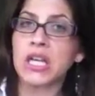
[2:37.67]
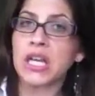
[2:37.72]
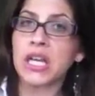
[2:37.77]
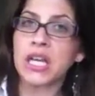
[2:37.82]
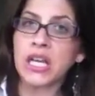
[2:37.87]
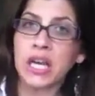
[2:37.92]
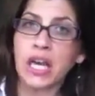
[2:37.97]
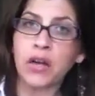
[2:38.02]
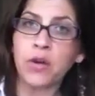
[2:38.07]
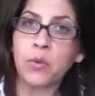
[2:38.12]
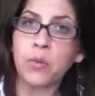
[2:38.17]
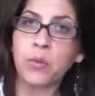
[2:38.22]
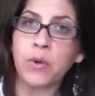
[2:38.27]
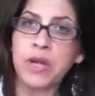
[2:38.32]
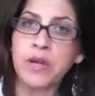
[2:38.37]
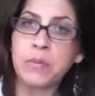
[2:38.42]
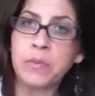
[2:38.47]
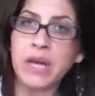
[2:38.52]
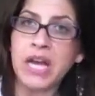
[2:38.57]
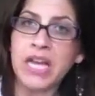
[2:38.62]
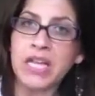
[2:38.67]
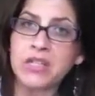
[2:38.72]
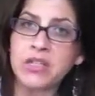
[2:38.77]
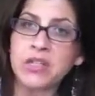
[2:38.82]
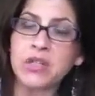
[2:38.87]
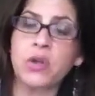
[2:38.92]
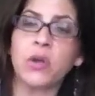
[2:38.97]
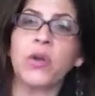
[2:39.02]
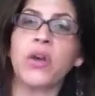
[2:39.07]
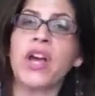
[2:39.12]
get out a red
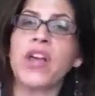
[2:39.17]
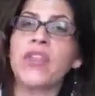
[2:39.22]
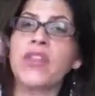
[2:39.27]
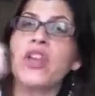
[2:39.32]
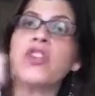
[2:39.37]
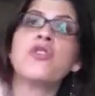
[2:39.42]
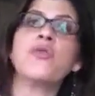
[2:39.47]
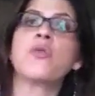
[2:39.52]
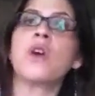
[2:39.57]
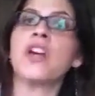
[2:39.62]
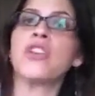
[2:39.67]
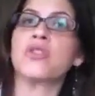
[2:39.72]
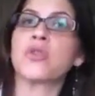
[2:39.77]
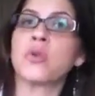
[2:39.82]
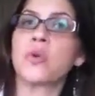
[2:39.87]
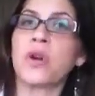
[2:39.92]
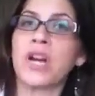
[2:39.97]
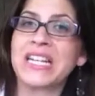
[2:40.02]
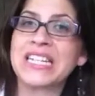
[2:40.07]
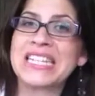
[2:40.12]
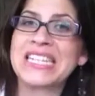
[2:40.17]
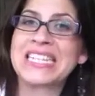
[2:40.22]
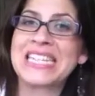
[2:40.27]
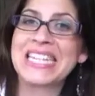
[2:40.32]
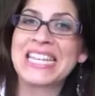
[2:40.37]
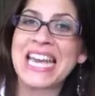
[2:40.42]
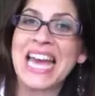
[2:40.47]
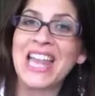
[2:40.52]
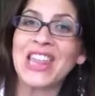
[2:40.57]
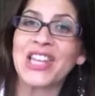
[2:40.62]
pencil, and then you guys correct it
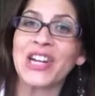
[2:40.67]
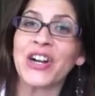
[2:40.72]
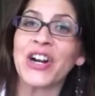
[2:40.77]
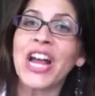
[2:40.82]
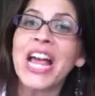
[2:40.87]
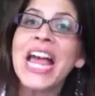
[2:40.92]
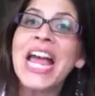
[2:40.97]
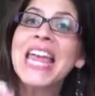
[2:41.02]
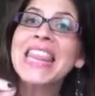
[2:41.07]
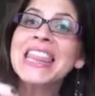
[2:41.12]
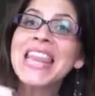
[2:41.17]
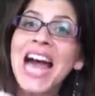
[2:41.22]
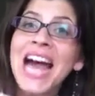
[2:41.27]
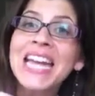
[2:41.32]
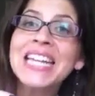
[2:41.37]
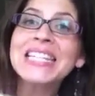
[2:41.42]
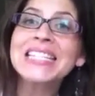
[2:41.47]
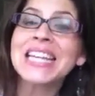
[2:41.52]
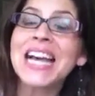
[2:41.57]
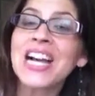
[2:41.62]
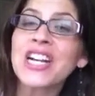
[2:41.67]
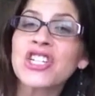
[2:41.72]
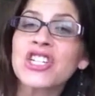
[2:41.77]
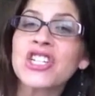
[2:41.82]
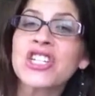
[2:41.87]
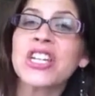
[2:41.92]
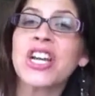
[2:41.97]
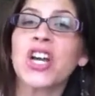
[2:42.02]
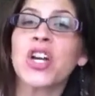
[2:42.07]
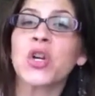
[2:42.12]
together. That is
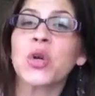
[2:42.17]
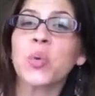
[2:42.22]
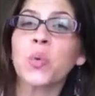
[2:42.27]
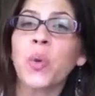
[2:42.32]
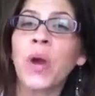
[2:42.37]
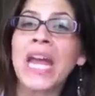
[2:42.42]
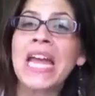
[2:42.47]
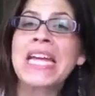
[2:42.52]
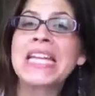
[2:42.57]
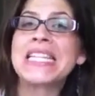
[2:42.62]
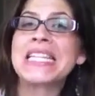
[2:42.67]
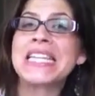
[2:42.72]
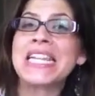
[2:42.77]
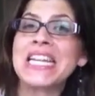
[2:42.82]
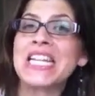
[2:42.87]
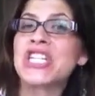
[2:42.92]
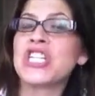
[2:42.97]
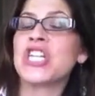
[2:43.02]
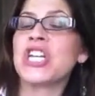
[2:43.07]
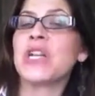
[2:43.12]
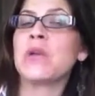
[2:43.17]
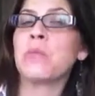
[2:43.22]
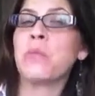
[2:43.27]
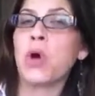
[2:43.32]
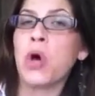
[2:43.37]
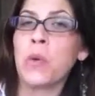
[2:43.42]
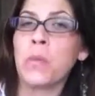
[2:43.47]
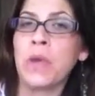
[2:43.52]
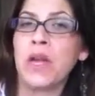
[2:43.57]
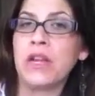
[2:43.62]
actually a great teaching
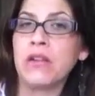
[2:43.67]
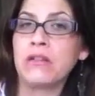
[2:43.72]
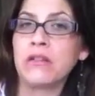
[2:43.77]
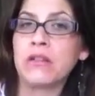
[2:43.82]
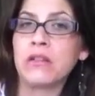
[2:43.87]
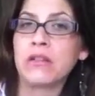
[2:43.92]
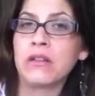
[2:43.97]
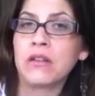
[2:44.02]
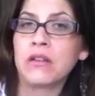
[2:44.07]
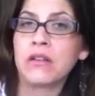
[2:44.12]
moment.